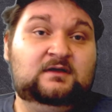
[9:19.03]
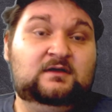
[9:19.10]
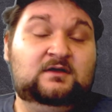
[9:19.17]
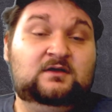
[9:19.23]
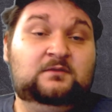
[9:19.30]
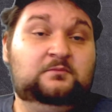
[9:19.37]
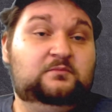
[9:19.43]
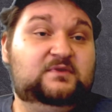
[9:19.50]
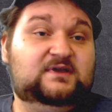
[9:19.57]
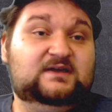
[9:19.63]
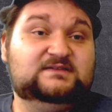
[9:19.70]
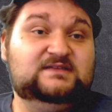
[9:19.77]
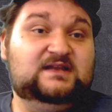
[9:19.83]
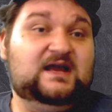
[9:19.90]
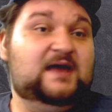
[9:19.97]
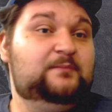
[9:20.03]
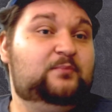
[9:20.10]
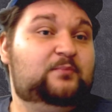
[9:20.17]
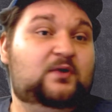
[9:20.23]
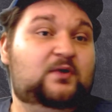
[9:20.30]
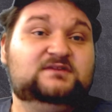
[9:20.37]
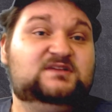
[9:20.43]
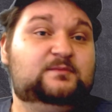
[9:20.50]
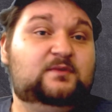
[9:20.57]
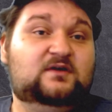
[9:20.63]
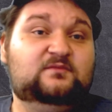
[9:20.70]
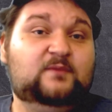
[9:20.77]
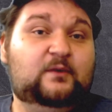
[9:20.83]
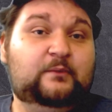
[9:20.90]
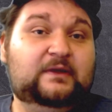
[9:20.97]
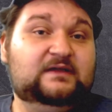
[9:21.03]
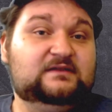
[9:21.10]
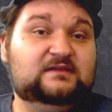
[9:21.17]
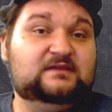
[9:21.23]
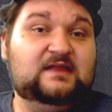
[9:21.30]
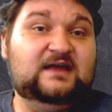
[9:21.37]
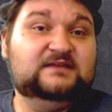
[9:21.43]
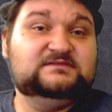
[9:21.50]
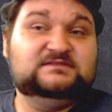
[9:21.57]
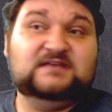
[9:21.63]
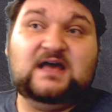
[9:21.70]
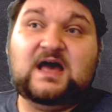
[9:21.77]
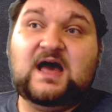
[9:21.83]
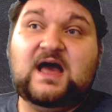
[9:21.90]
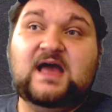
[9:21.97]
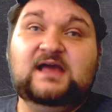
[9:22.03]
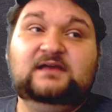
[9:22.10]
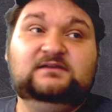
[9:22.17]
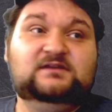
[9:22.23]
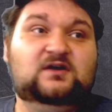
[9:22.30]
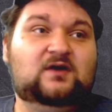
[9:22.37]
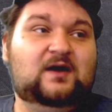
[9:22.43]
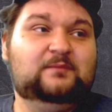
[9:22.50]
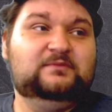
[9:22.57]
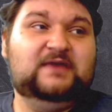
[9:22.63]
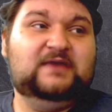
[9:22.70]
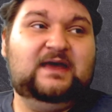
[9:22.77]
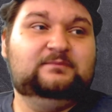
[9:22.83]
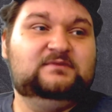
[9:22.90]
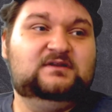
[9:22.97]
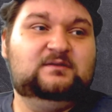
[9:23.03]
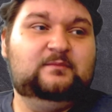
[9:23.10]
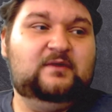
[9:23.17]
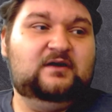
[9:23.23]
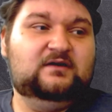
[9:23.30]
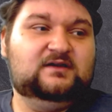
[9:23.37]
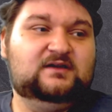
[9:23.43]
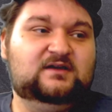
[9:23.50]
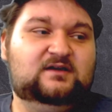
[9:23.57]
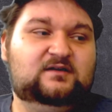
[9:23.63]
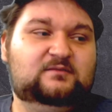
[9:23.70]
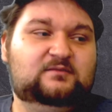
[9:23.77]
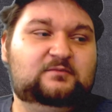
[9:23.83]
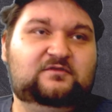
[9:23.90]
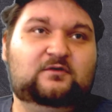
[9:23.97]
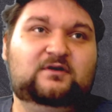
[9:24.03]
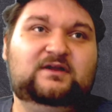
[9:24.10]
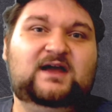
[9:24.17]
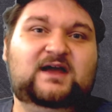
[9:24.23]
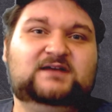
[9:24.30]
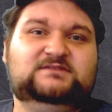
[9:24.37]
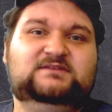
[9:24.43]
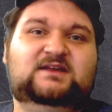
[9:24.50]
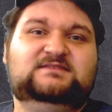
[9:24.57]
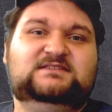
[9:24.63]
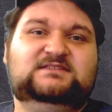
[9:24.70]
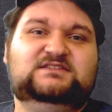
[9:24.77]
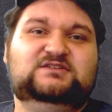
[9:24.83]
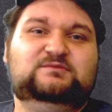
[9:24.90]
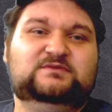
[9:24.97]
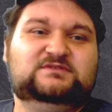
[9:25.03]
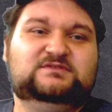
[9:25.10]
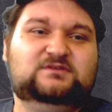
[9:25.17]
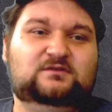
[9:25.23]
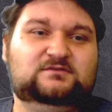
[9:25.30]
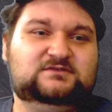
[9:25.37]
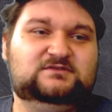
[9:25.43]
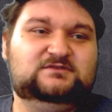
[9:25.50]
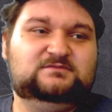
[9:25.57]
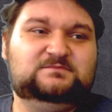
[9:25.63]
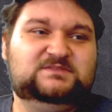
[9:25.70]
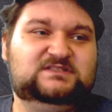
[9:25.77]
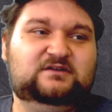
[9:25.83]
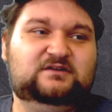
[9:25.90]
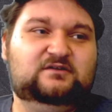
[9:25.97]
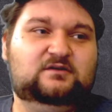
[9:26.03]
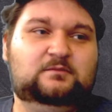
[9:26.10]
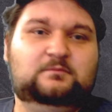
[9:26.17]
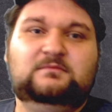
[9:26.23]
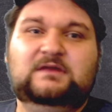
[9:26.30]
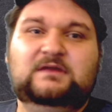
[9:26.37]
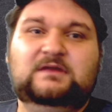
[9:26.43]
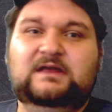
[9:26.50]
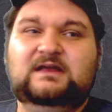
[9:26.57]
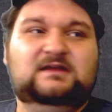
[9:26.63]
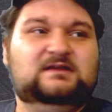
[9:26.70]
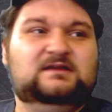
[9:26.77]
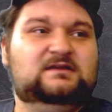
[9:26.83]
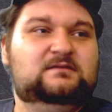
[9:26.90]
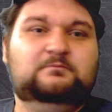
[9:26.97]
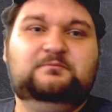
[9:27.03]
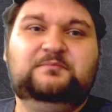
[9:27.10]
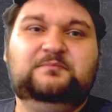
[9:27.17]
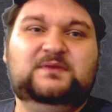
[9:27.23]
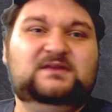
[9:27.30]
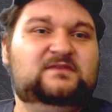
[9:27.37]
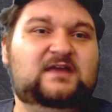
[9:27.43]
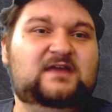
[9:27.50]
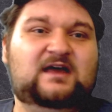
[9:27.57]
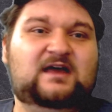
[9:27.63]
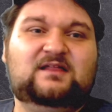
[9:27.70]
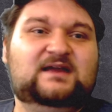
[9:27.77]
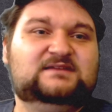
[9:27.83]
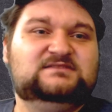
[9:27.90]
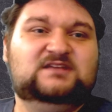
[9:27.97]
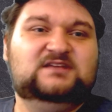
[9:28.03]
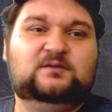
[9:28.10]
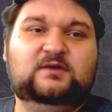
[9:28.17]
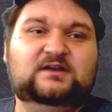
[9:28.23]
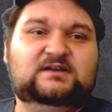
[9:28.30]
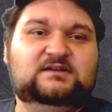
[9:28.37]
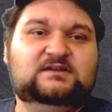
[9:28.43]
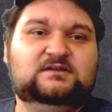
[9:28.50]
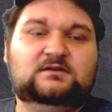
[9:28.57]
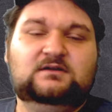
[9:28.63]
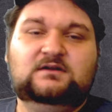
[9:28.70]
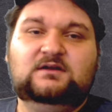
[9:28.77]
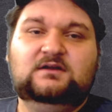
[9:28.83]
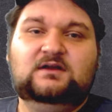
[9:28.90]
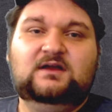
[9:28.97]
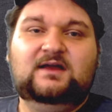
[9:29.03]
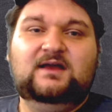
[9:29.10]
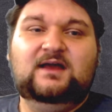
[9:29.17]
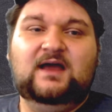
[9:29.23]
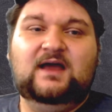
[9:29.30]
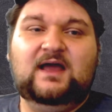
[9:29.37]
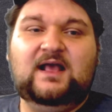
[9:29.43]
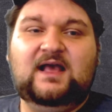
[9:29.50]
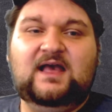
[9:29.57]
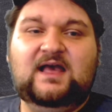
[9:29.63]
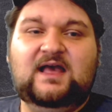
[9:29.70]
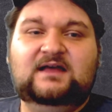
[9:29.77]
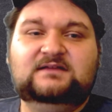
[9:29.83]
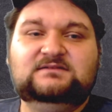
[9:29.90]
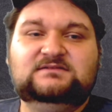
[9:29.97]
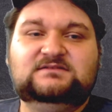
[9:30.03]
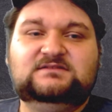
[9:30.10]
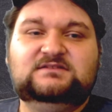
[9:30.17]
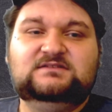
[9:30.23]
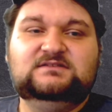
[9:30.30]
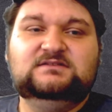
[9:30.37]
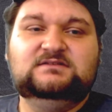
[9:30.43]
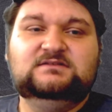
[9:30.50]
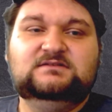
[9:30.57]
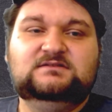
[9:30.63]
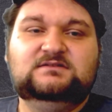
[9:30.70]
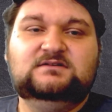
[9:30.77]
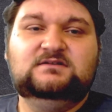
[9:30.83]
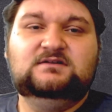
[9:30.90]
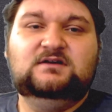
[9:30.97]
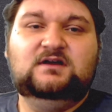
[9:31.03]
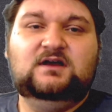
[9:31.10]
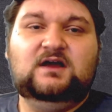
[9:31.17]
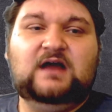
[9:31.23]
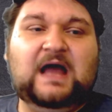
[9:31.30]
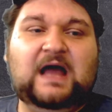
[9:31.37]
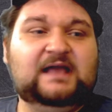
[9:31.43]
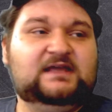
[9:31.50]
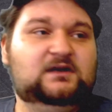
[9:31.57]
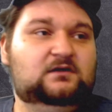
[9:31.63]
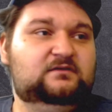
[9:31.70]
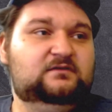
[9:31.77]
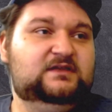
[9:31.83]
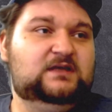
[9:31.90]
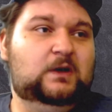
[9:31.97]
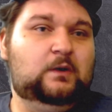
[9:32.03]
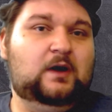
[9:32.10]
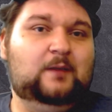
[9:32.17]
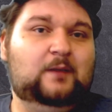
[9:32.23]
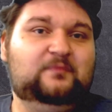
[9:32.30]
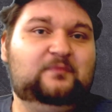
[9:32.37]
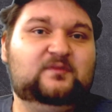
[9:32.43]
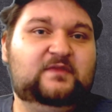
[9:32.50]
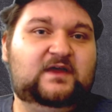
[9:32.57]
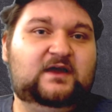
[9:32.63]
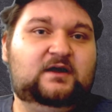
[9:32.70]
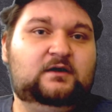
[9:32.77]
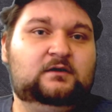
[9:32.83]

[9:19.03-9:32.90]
Because then I punched above my weight class. I'm Captain America before he actually gets Super Soldier Serum, beating the hell out of somebody. And I can only go up from there.